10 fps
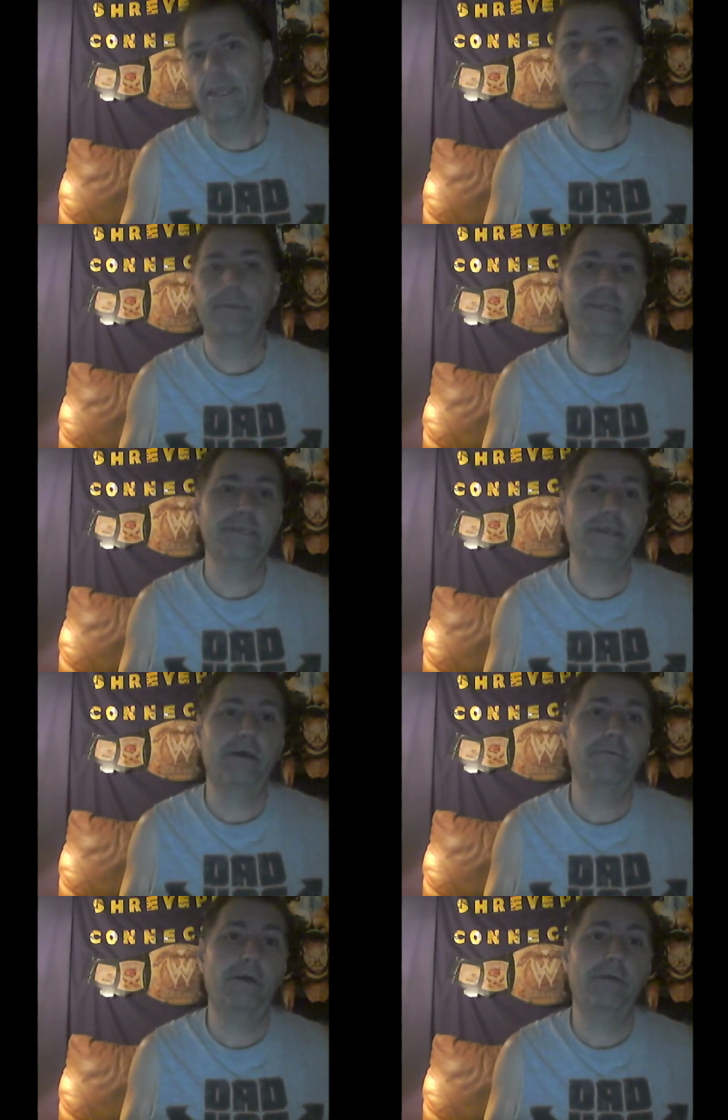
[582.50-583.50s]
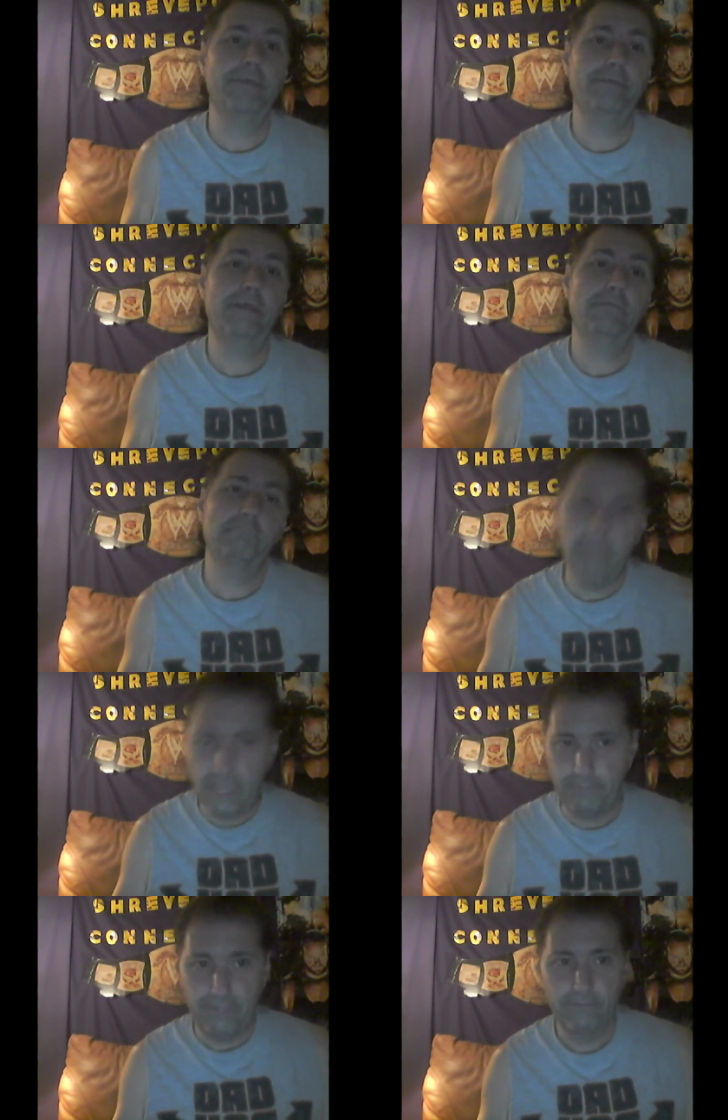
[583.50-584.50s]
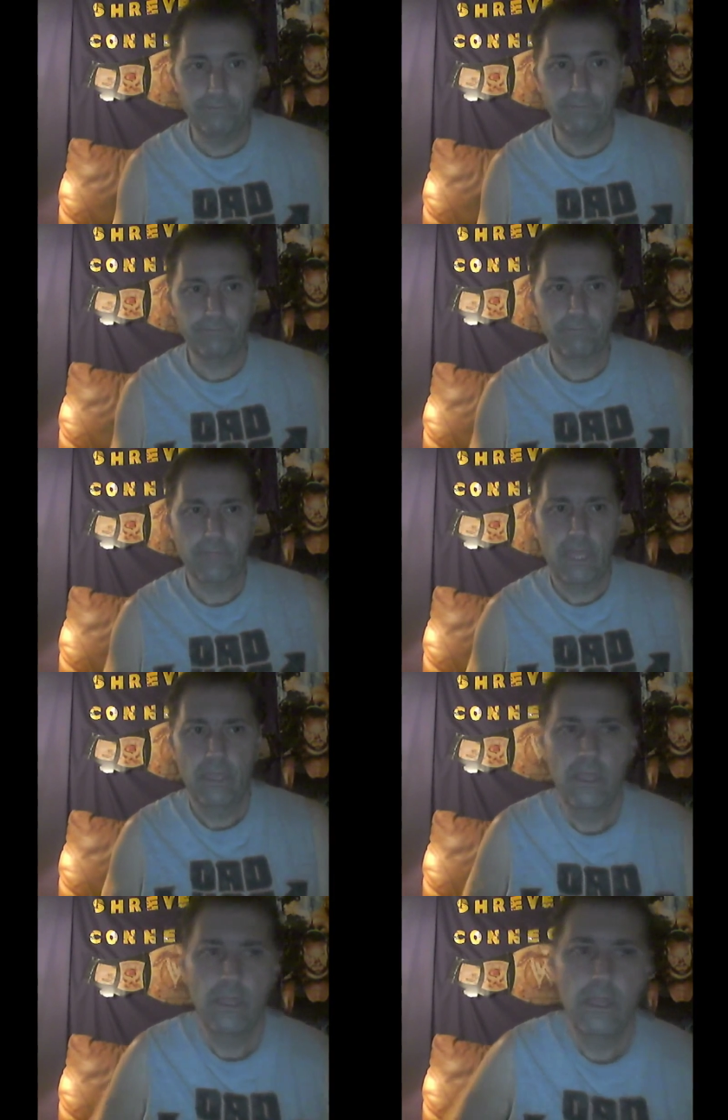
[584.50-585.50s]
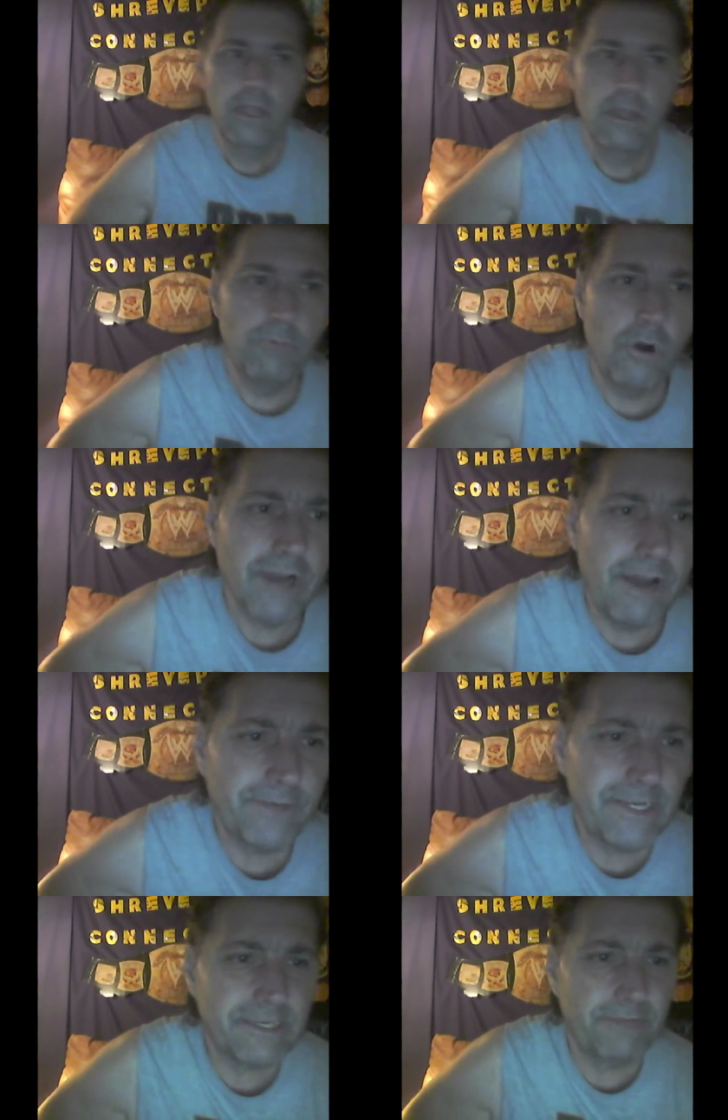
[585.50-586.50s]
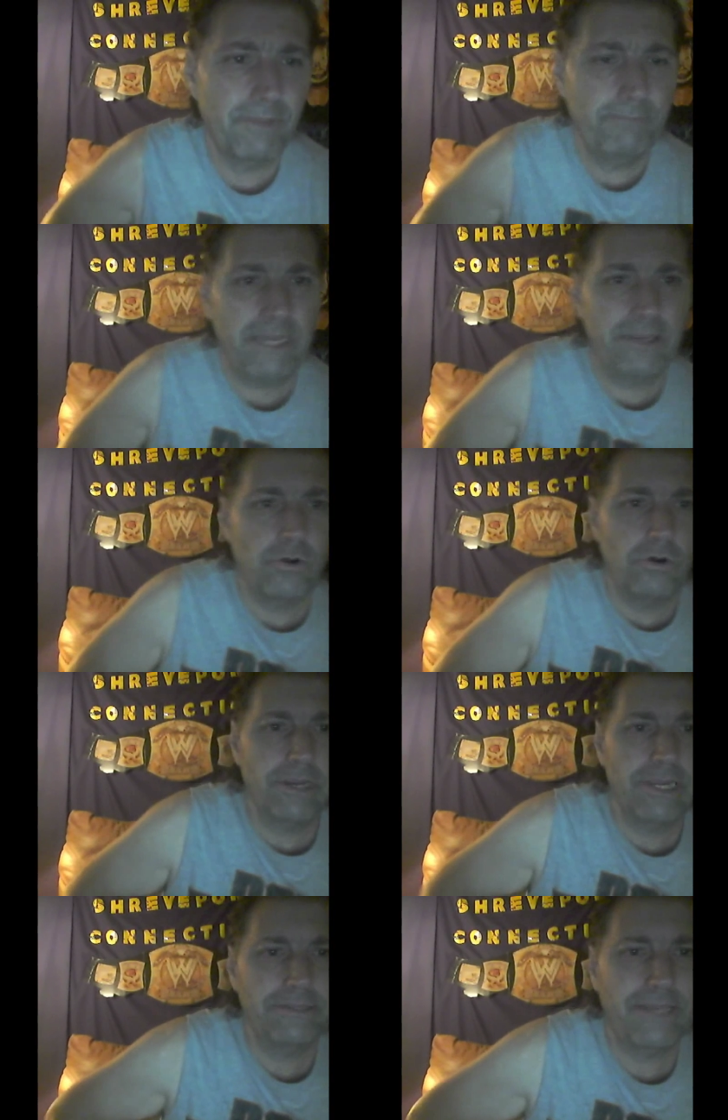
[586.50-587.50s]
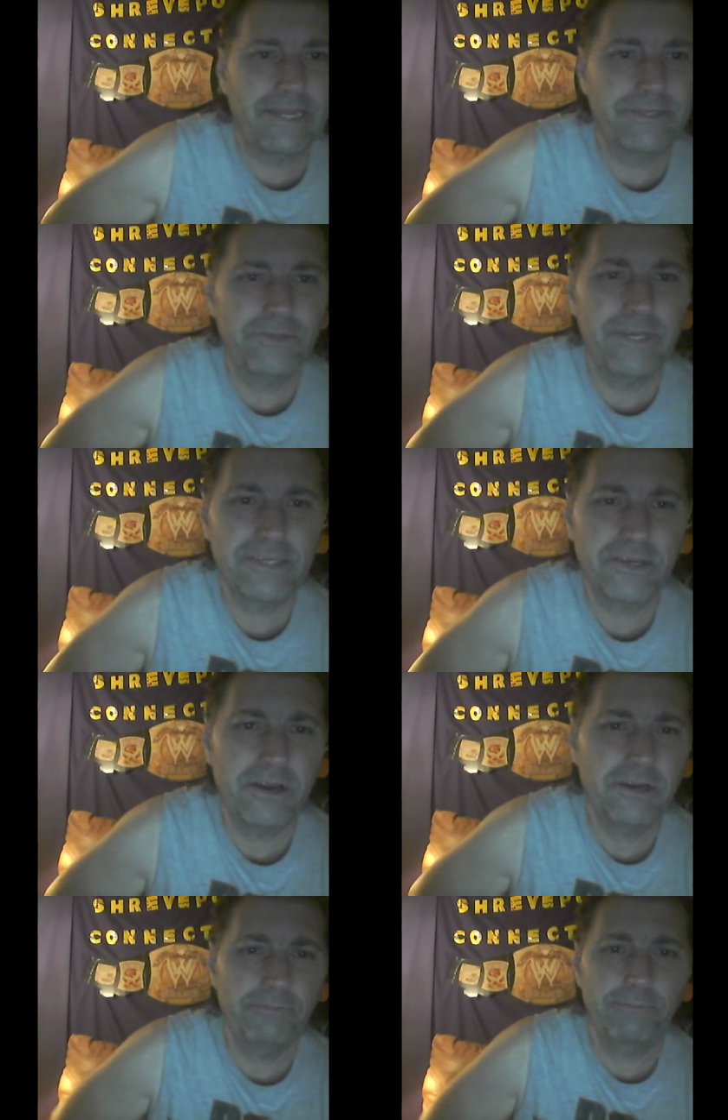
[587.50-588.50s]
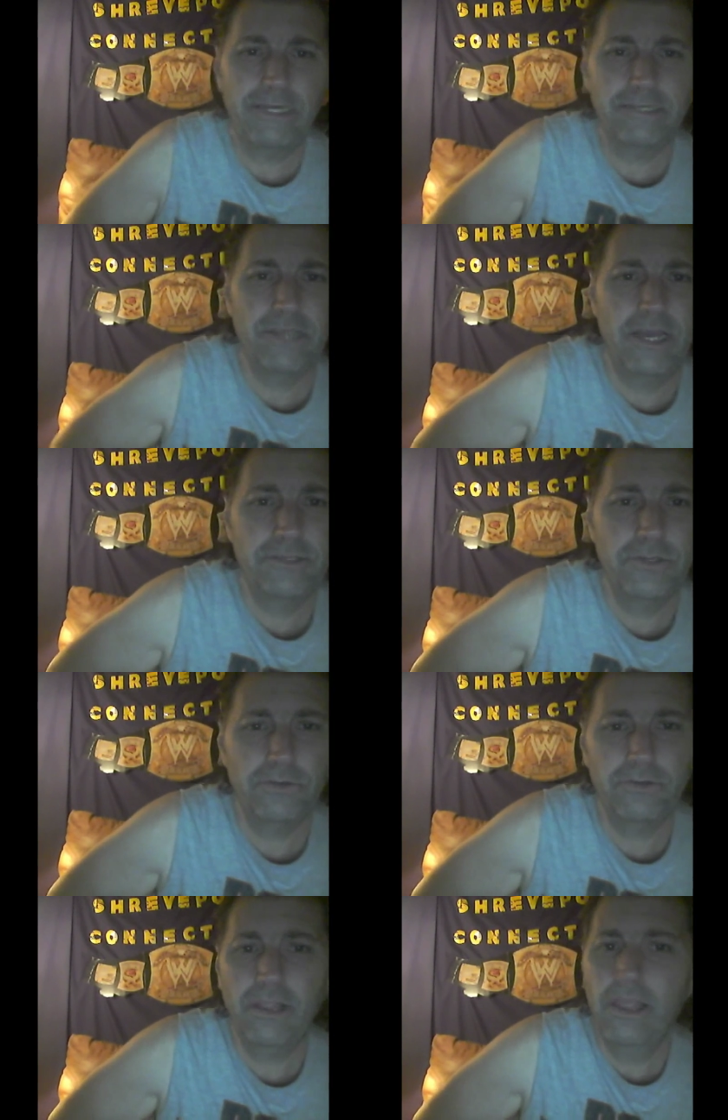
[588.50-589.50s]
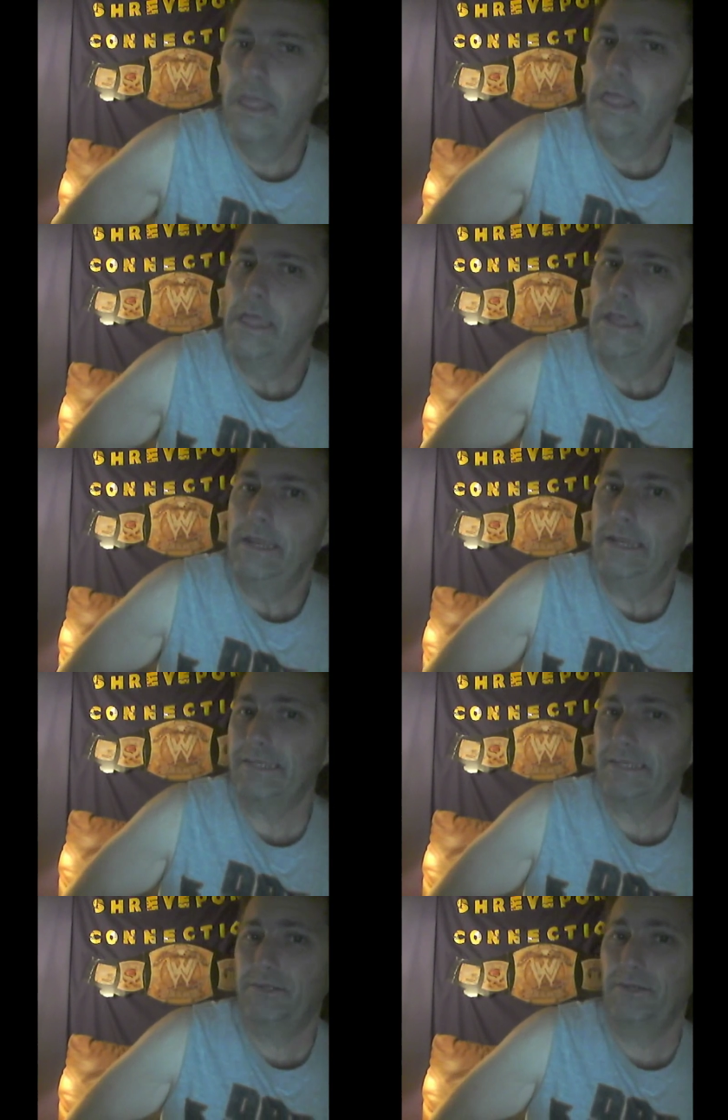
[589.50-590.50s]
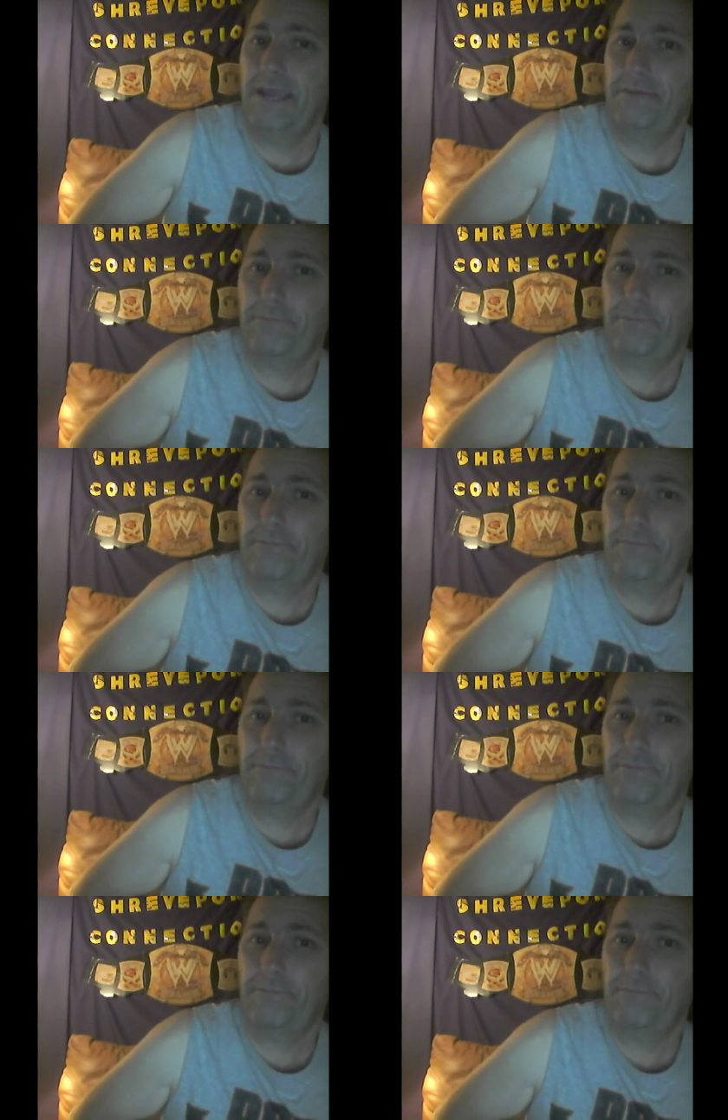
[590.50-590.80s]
keeping Dixie off, off TV, maybe. More confidence in Billy Corgan than I do Dixie Carter, but it's uh, too. Is it too late